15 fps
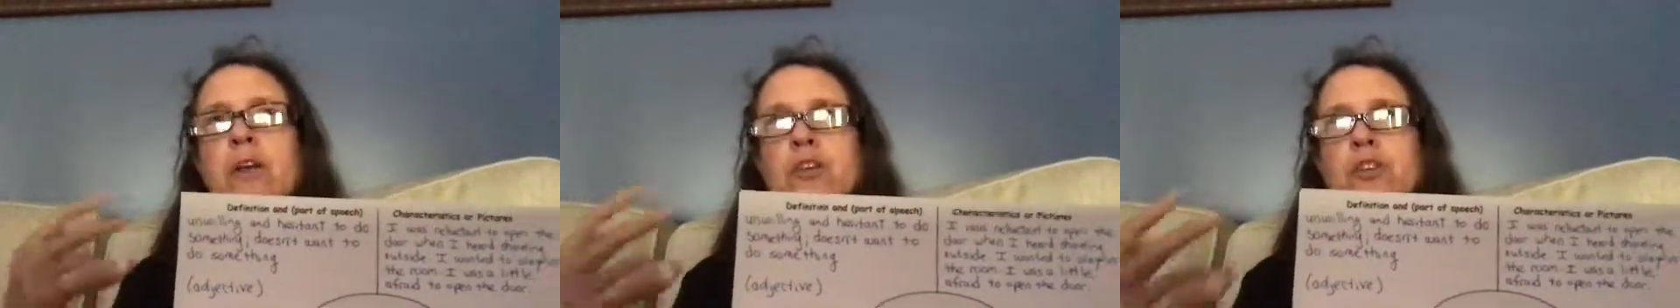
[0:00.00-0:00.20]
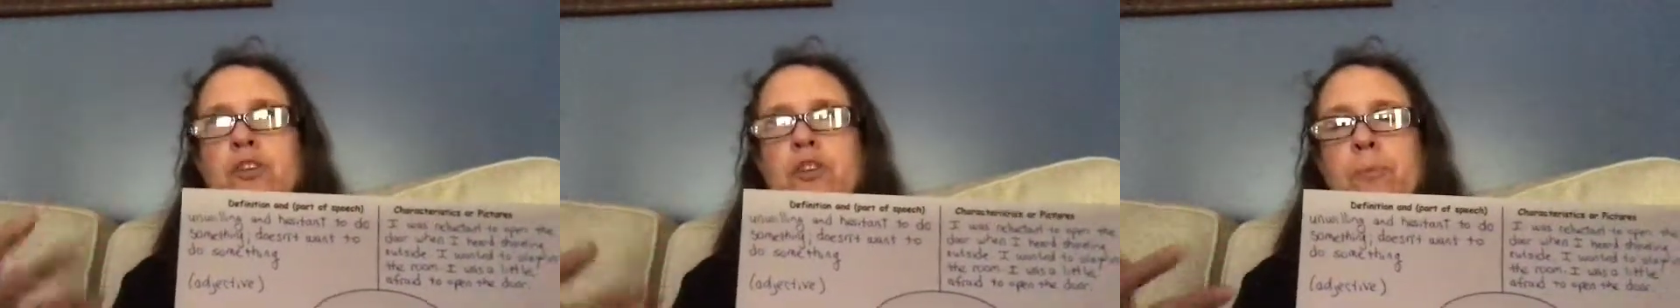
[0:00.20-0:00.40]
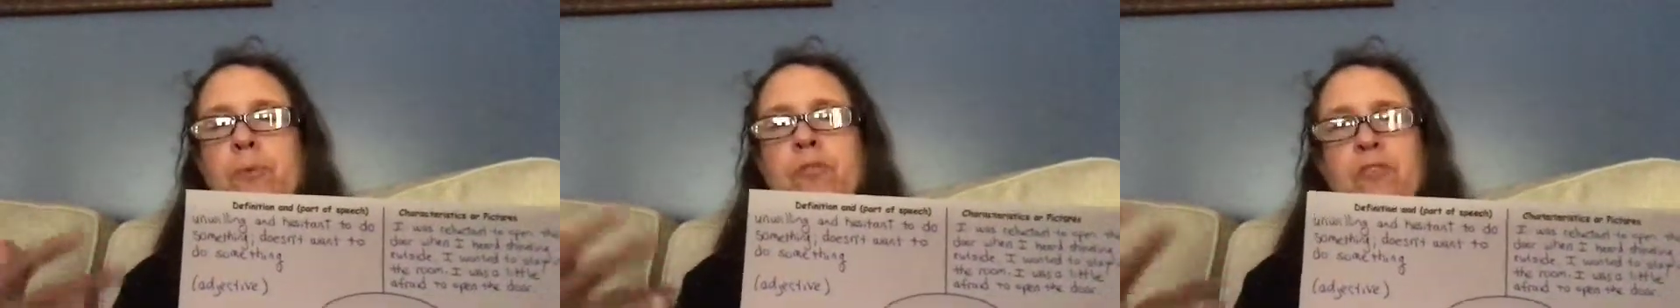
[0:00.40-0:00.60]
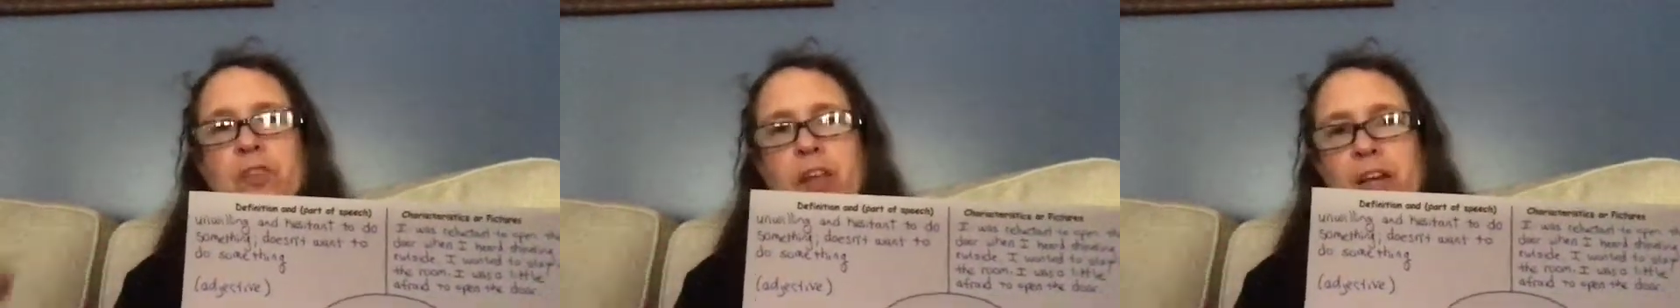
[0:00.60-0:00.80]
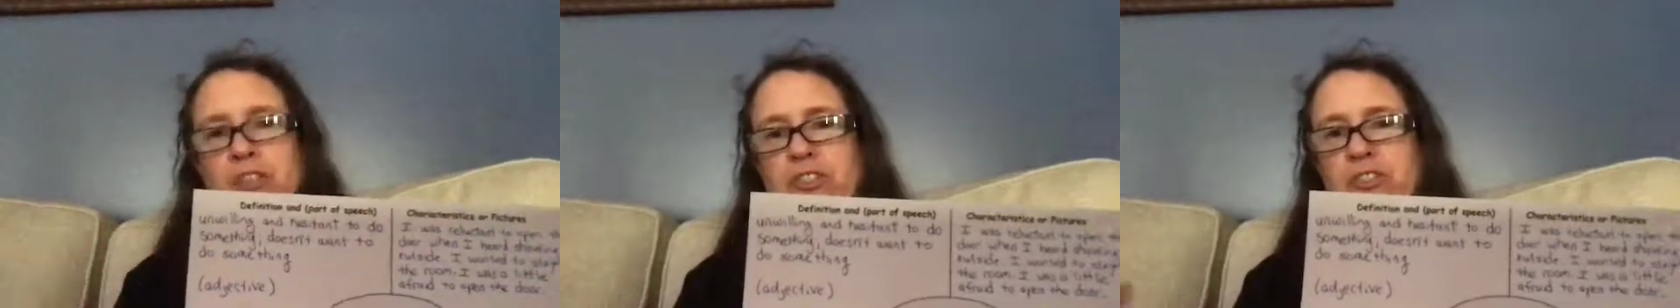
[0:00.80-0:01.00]
you can be
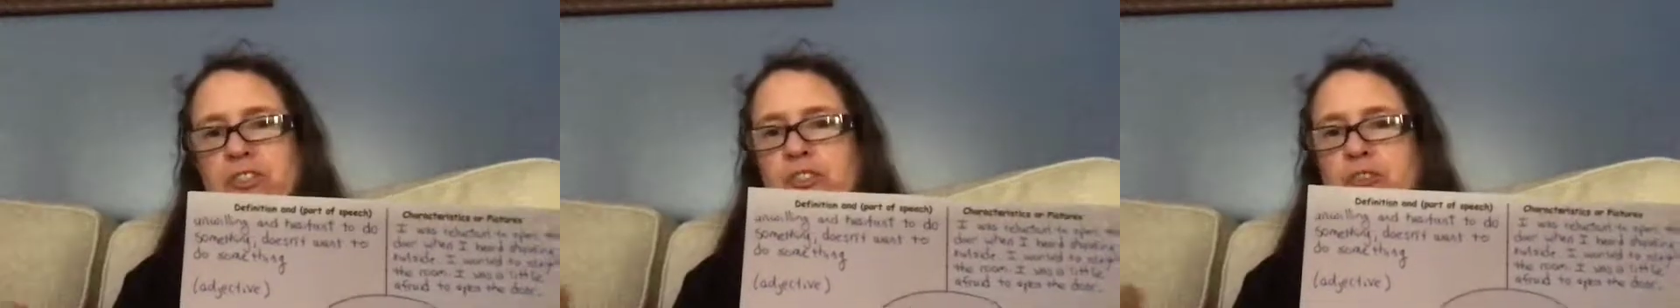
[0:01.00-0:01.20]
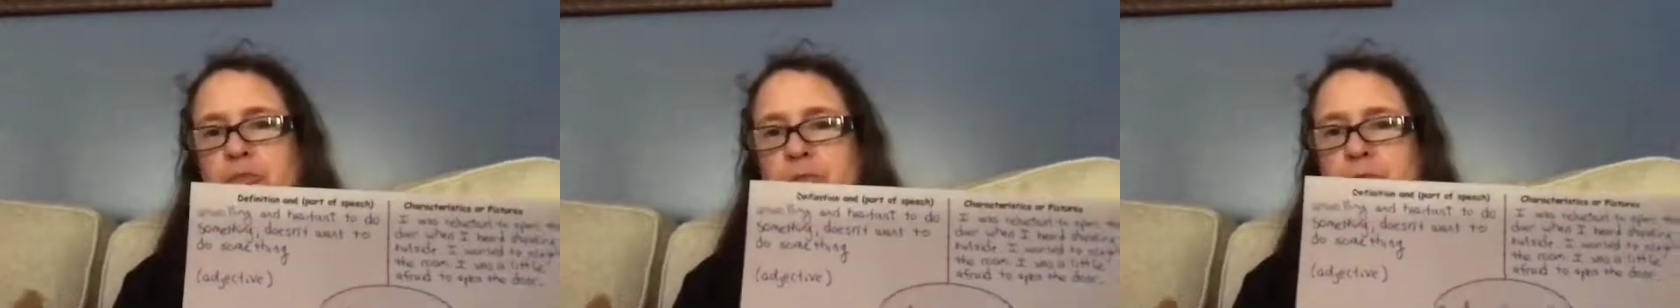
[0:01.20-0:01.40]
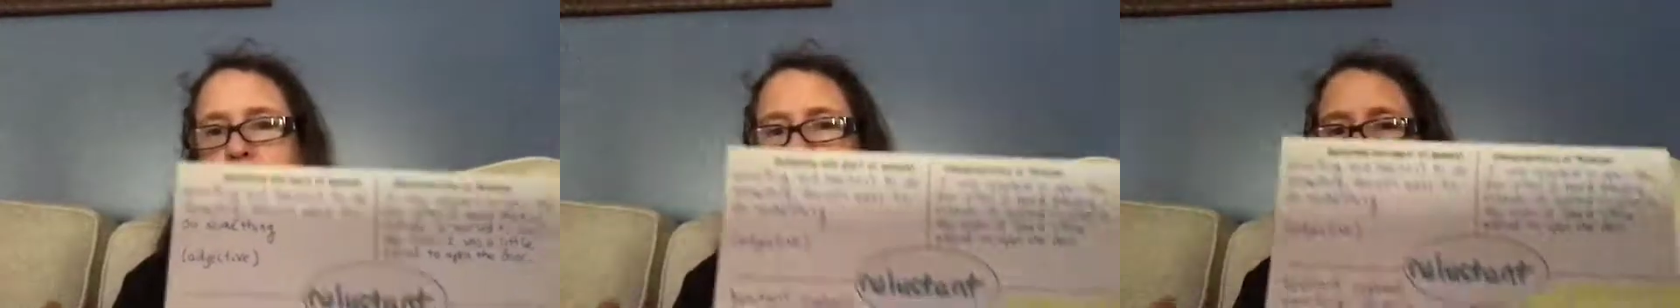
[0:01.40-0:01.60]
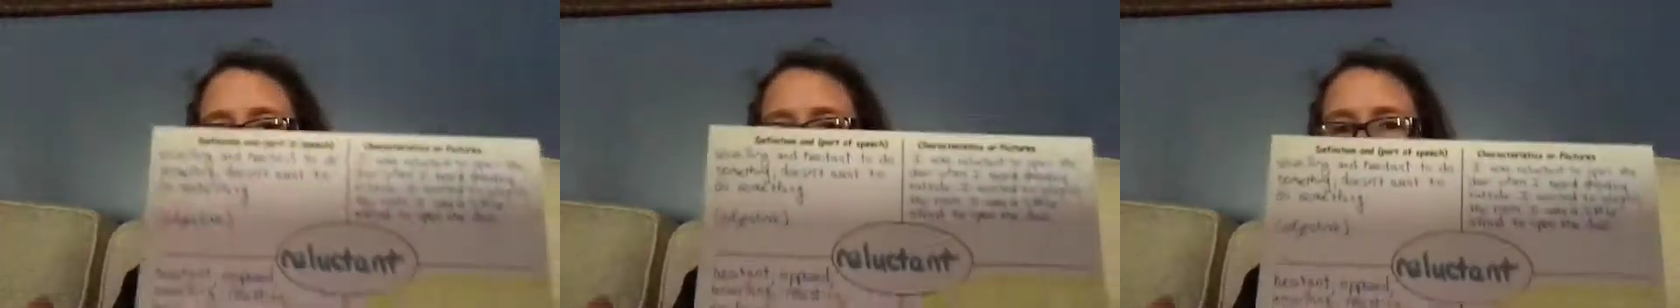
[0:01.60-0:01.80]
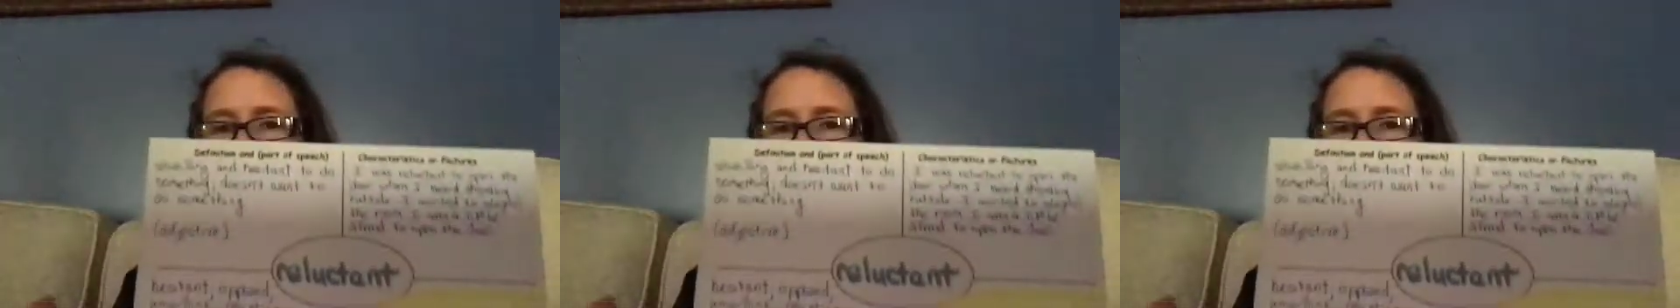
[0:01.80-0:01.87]
reluctant to do something.